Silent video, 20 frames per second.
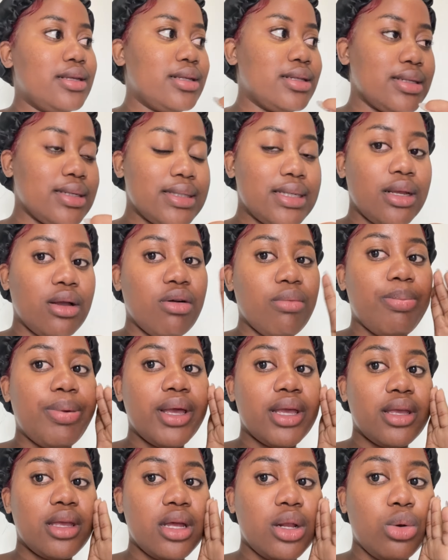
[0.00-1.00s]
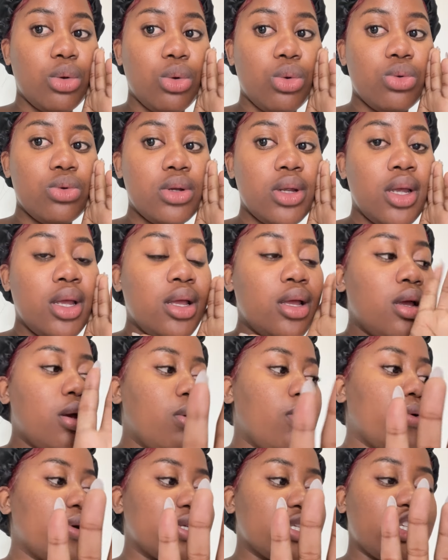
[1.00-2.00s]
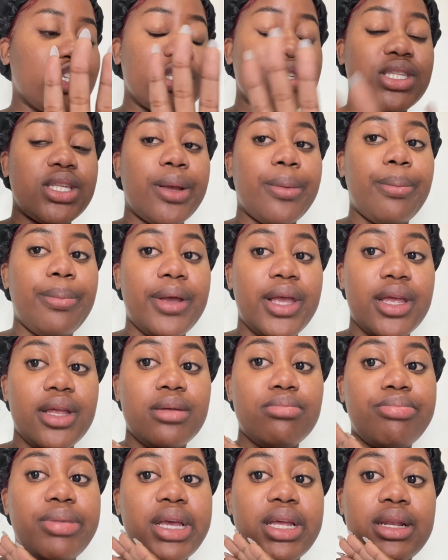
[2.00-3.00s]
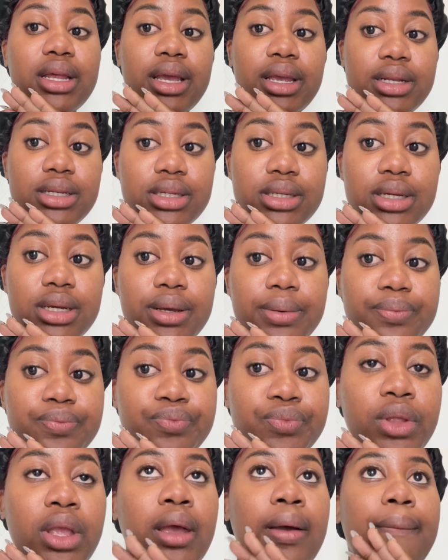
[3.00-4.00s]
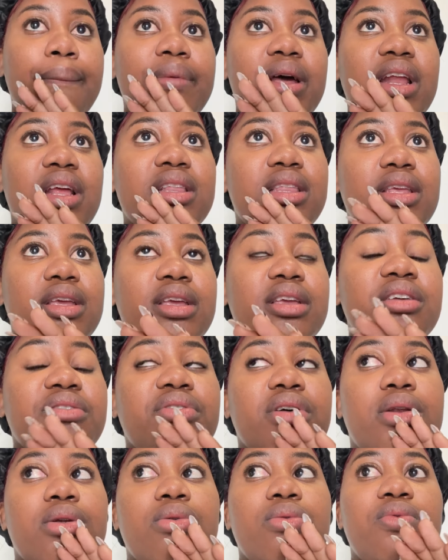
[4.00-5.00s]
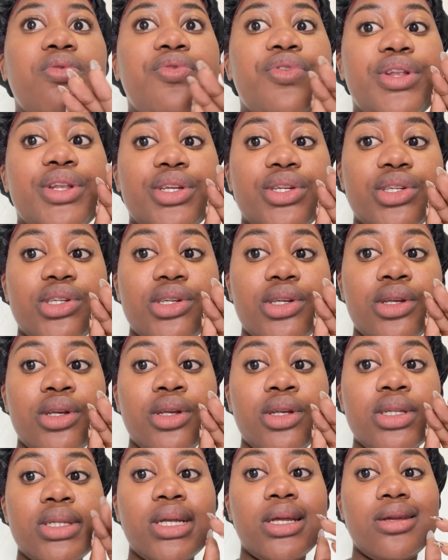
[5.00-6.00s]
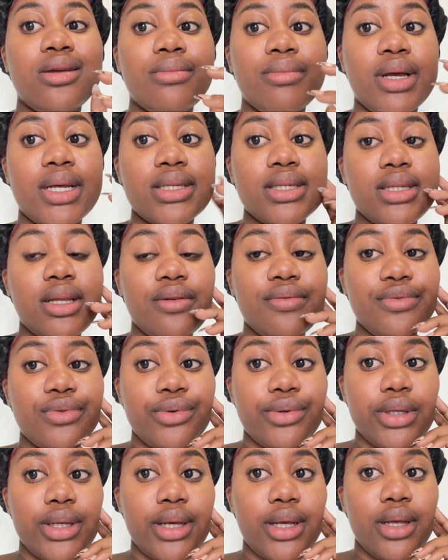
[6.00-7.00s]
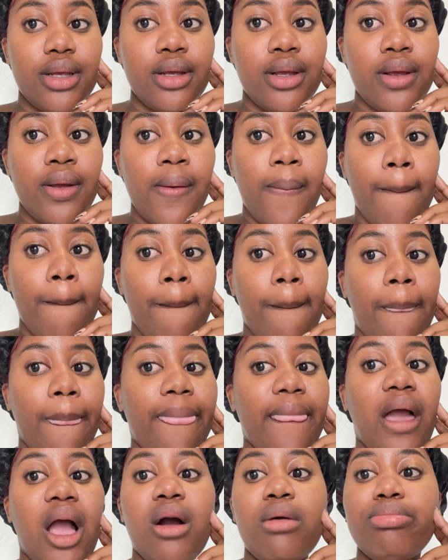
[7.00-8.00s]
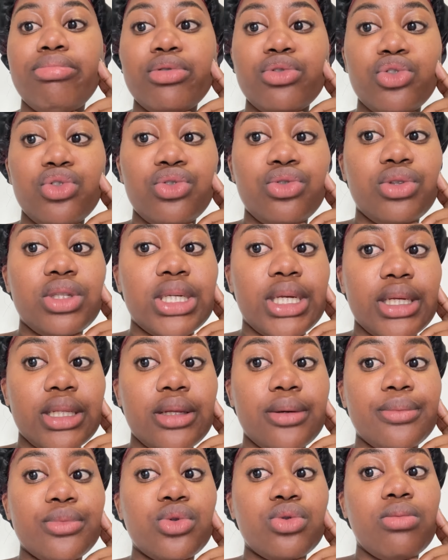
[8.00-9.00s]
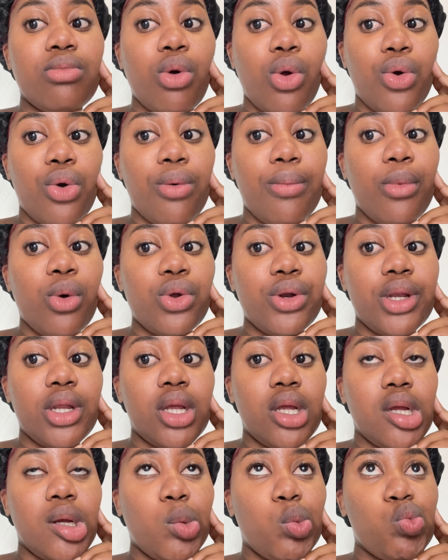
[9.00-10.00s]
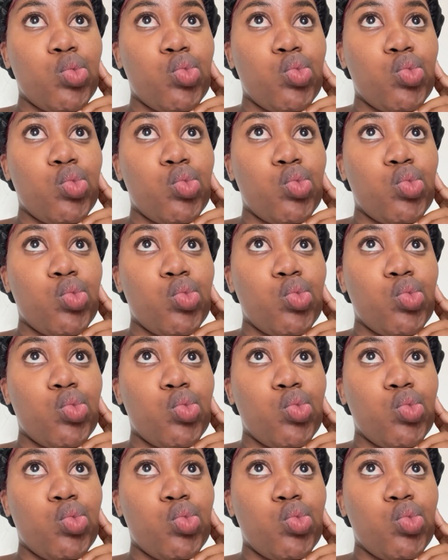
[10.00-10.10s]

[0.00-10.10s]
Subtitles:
This thing of packing alone was just a bad, bad idea. But I think if I don't finish taking my stuff today, I'll push to take them tomorrow morning.